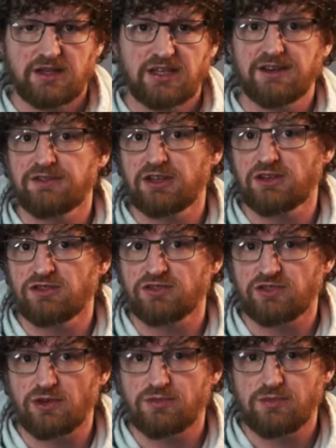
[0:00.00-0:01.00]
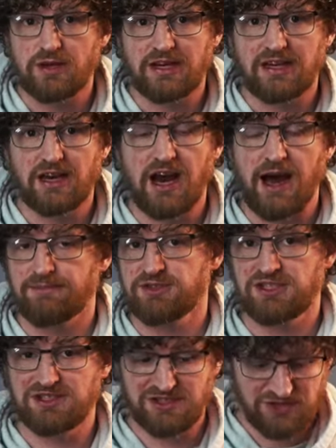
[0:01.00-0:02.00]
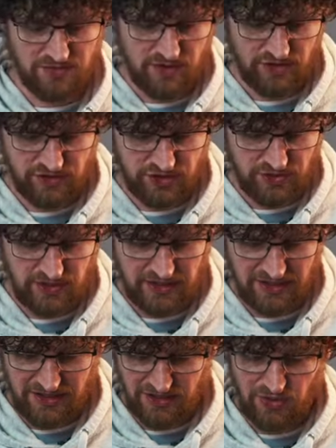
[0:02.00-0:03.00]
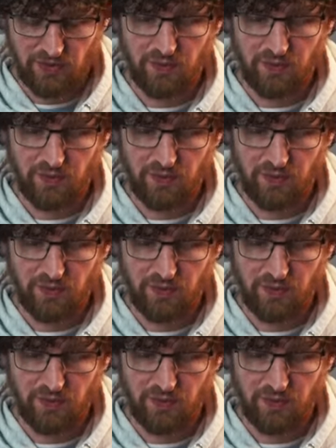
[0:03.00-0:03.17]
giving you so many options while shooting your